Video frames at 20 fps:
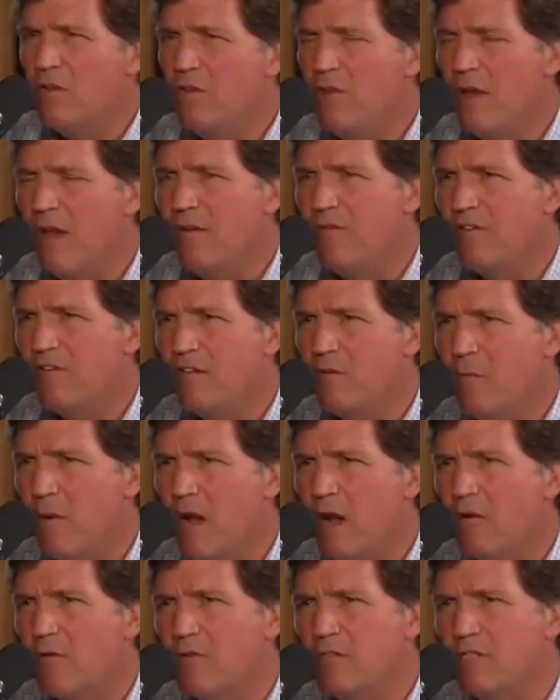can you have a
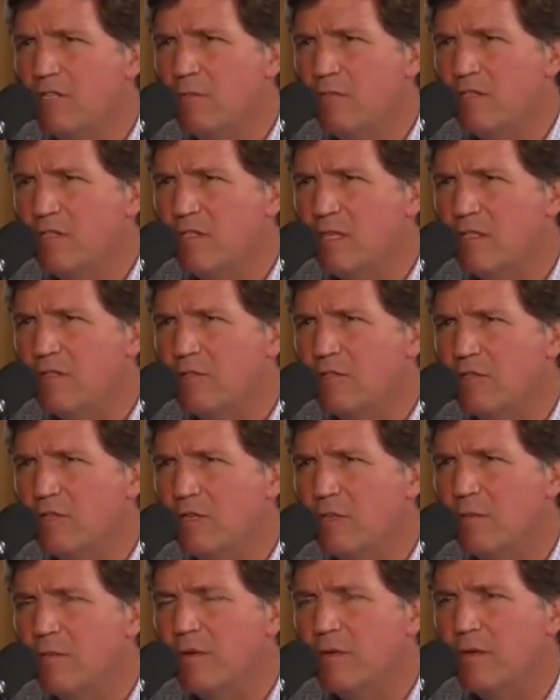democracy with
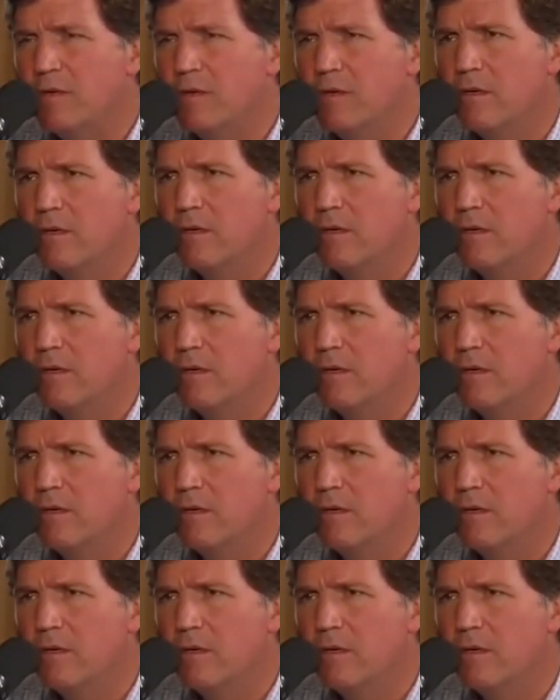censorship?